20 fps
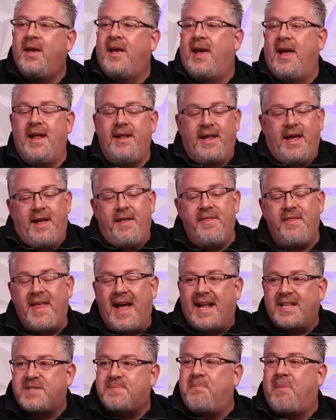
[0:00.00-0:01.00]
And
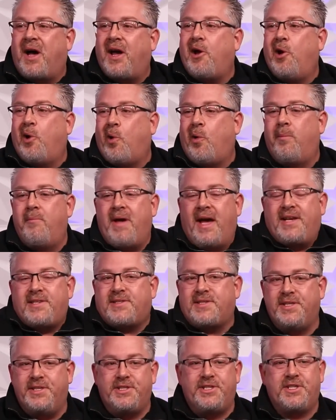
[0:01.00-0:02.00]
that's my whole
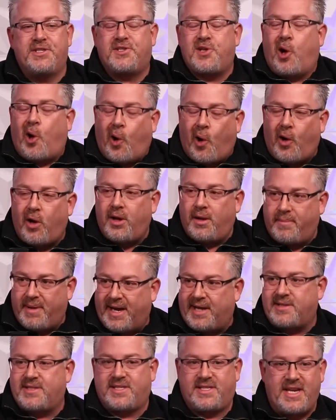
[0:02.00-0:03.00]
message. It's all
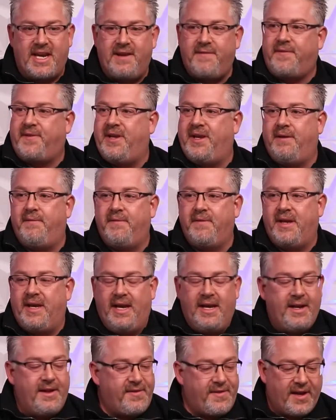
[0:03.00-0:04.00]
about safety.
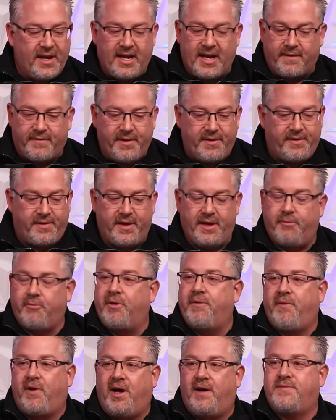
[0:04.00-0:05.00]
Anything and everything
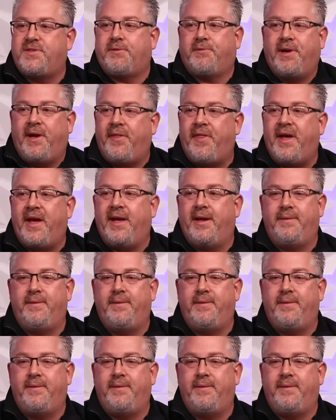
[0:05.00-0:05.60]
revolves around that.